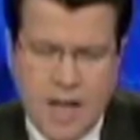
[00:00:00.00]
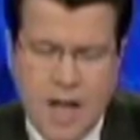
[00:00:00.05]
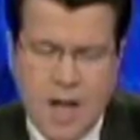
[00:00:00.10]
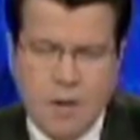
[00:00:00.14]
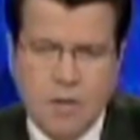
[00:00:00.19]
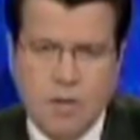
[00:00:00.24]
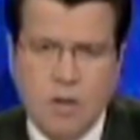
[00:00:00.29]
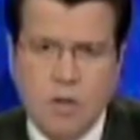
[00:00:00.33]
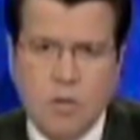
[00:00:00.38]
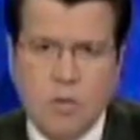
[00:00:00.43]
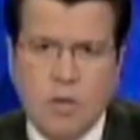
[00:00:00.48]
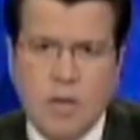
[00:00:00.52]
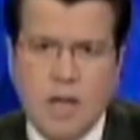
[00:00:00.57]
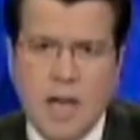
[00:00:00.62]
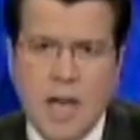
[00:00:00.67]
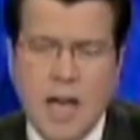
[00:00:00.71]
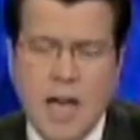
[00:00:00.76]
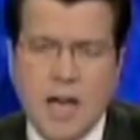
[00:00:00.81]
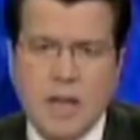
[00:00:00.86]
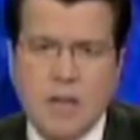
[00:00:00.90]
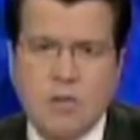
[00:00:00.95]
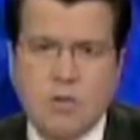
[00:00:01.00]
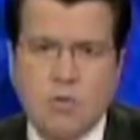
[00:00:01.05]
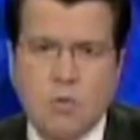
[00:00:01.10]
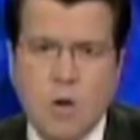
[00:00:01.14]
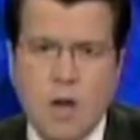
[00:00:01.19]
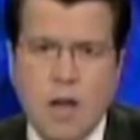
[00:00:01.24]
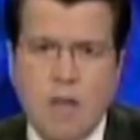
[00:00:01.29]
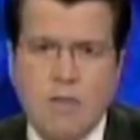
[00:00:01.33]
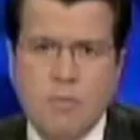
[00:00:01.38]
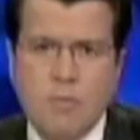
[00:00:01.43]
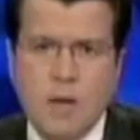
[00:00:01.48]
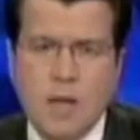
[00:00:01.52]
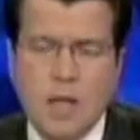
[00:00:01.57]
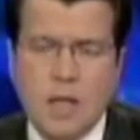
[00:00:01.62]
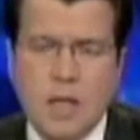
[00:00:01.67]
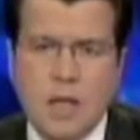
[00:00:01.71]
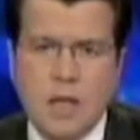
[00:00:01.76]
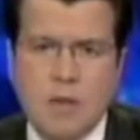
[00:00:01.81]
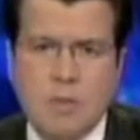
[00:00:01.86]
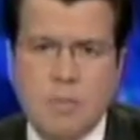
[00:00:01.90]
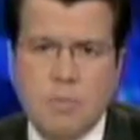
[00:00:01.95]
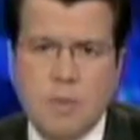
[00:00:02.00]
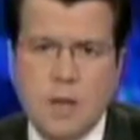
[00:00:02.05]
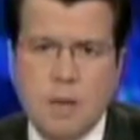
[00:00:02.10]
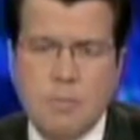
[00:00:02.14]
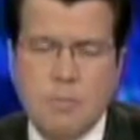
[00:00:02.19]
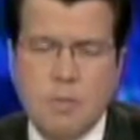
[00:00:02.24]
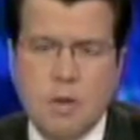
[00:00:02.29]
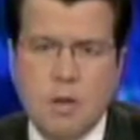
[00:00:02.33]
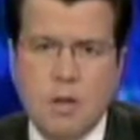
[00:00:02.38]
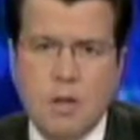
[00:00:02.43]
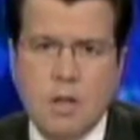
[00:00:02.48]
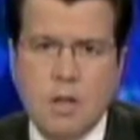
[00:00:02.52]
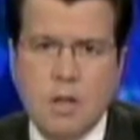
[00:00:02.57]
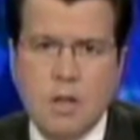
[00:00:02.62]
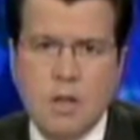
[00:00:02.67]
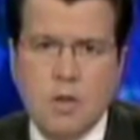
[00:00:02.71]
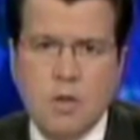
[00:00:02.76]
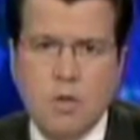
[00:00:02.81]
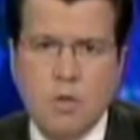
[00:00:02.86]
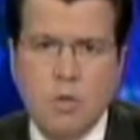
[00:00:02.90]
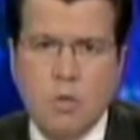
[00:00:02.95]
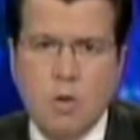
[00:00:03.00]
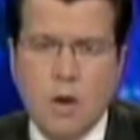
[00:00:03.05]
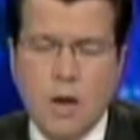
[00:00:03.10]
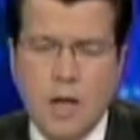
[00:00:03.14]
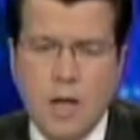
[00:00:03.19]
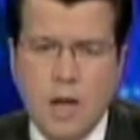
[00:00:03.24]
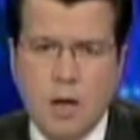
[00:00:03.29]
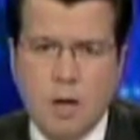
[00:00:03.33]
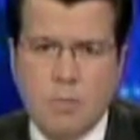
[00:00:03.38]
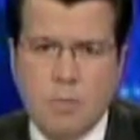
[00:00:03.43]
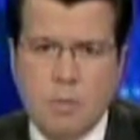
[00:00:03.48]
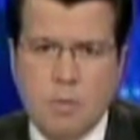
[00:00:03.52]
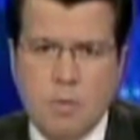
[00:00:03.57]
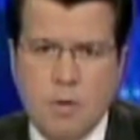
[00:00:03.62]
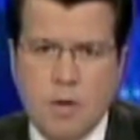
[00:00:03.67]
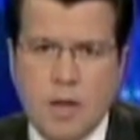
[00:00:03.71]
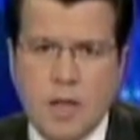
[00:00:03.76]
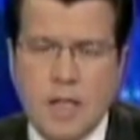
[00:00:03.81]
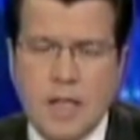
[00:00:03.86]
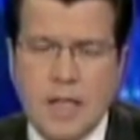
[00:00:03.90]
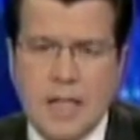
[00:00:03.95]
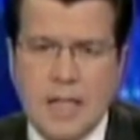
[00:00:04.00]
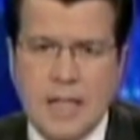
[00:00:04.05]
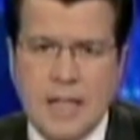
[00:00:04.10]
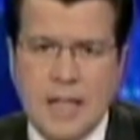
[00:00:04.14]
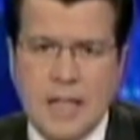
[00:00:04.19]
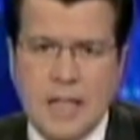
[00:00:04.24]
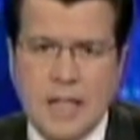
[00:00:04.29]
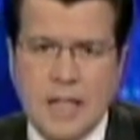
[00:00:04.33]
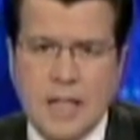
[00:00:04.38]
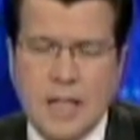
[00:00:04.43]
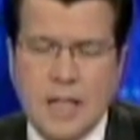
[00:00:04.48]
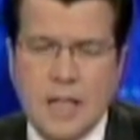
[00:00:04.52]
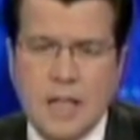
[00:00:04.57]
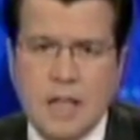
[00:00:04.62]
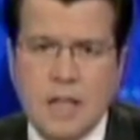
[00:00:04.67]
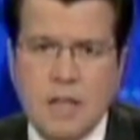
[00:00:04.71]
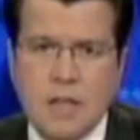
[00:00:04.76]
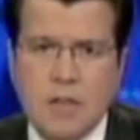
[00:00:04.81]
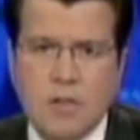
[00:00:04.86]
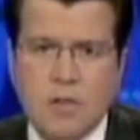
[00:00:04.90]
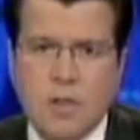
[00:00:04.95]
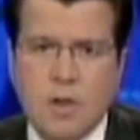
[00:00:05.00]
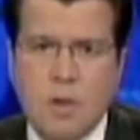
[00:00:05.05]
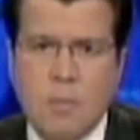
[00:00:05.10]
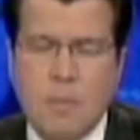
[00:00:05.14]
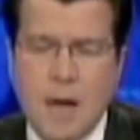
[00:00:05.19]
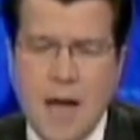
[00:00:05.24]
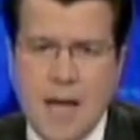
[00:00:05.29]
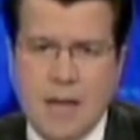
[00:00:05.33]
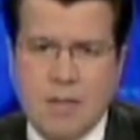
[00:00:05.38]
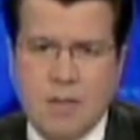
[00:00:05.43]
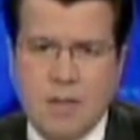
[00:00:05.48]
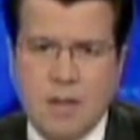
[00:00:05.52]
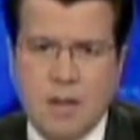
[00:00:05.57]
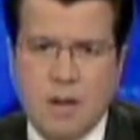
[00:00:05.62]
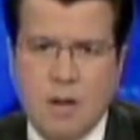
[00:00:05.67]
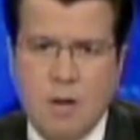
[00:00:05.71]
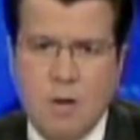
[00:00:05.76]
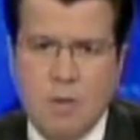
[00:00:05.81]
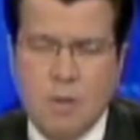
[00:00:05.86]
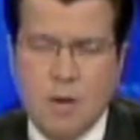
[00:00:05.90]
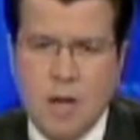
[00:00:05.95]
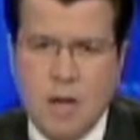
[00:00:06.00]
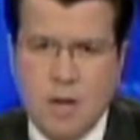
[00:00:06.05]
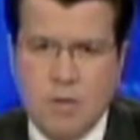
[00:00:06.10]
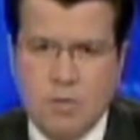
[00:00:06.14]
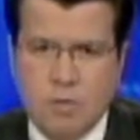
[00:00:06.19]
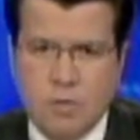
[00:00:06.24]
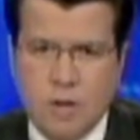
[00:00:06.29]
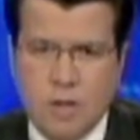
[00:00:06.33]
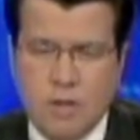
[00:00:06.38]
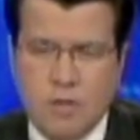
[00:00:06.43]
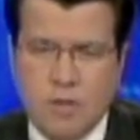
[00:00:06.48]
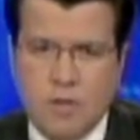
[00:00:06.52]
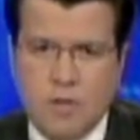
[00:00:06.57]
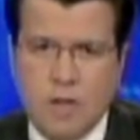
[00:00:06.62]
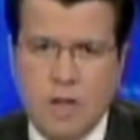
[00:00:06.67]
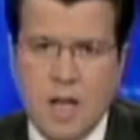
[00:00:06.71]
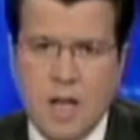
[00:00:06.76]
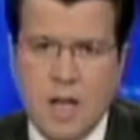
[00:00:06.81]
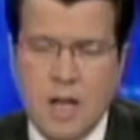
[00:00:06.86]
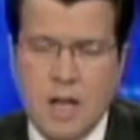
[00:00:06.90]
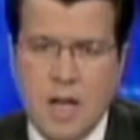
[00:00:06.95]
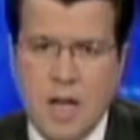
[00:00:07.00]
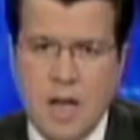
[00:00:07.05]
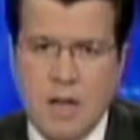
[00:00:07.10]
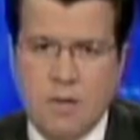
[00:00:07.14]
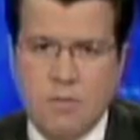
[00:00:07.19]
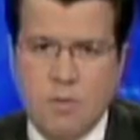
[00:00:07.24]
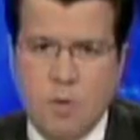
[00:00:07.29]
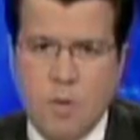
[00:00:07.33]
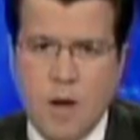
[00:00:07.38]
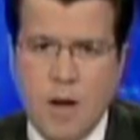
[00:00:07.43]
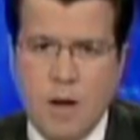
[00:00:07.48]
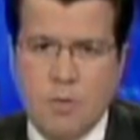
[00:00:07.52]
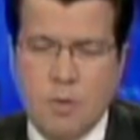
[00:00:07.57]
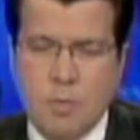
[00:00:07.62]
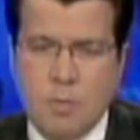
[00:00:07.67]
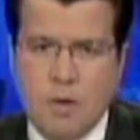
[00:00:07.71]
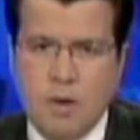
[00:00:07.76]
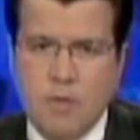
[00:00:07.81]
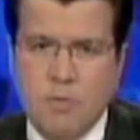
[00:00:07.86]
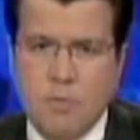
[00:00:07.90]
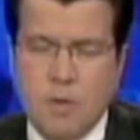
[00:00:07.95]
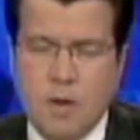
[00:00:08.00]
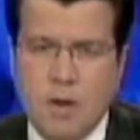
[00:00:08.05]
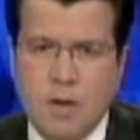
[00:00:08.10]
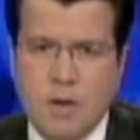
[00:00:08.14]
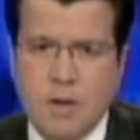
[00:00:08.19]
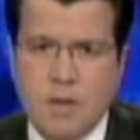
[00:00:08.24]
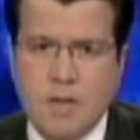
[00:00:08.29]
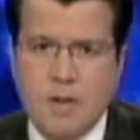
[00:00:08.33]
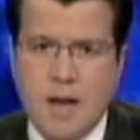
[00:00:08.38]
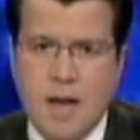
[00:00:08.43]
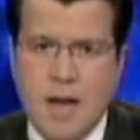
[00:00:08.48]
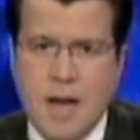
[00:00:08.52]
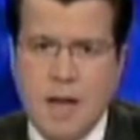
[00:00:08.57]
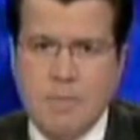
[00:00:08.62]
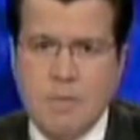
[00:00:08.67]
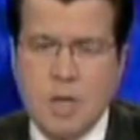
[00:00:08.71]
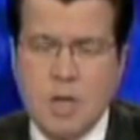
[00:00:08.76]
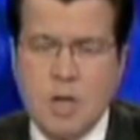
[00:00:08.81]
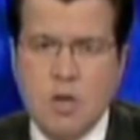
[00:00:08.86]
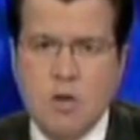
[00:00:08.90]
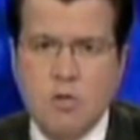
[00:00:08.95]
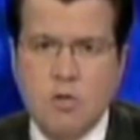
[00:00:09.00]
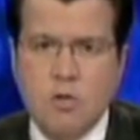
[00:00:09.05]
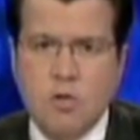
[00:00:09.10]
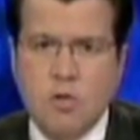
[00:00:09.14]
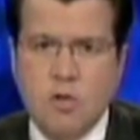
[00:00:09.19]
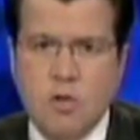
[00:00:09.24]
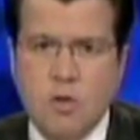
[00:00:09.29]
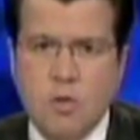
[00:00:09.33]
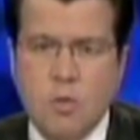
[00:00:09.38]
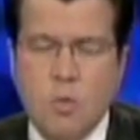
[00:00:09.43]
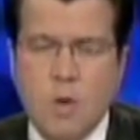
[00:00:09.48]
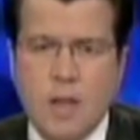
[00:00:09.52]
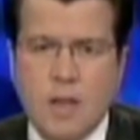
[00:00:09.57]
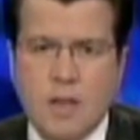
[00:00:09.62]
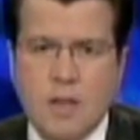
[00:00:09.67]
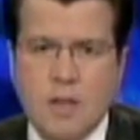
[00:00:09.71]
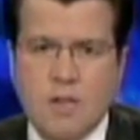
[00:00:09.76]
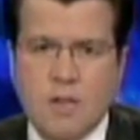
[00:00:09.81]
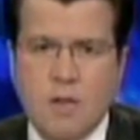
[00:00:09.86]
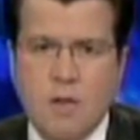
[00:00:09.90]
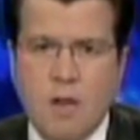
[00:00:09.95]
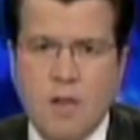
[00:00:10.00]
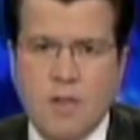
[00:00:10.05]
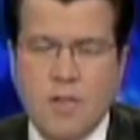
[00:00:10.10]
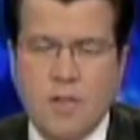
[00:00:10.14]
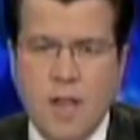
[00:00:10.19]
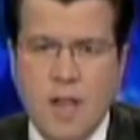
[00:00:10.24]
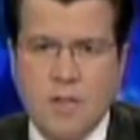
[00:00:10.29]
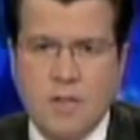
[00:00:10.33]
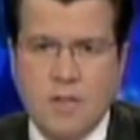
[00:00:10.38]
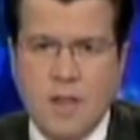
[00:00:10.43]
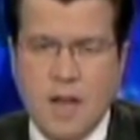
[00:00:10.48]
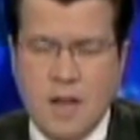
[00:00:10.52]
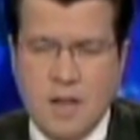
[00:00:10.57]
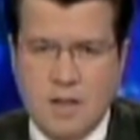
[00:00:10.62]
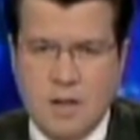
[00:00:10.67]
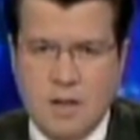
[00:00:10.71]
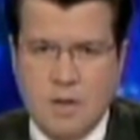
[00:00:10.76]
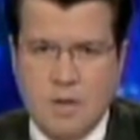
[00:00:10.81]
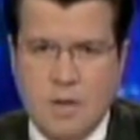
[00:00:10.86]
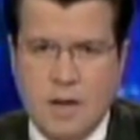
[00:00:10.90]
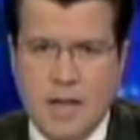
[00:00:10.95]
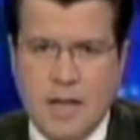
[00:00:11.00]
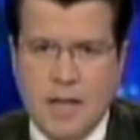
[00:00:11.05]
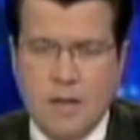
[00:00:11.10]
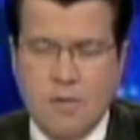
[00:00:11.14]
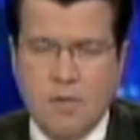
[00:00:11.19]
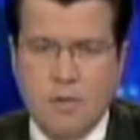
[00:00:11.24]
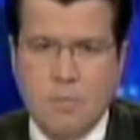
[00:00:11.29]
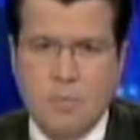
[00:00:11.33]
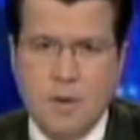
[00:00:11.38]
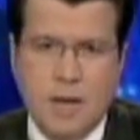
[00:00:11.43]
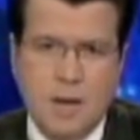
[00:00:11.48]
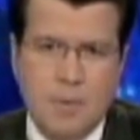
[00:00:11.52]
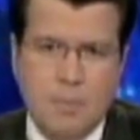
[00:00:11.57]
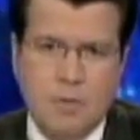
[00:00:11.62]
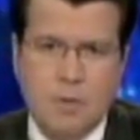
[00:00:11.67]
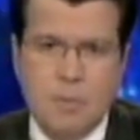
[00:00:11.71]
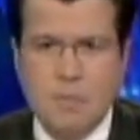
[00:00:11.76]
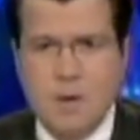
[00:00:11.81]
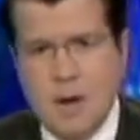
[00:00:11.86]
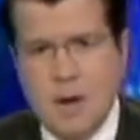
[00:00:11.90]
how you get 12 million people who are here purportedly illegally to go back to their home countries and for whatever brief period of time to do what this law says they do, I guess to pick up some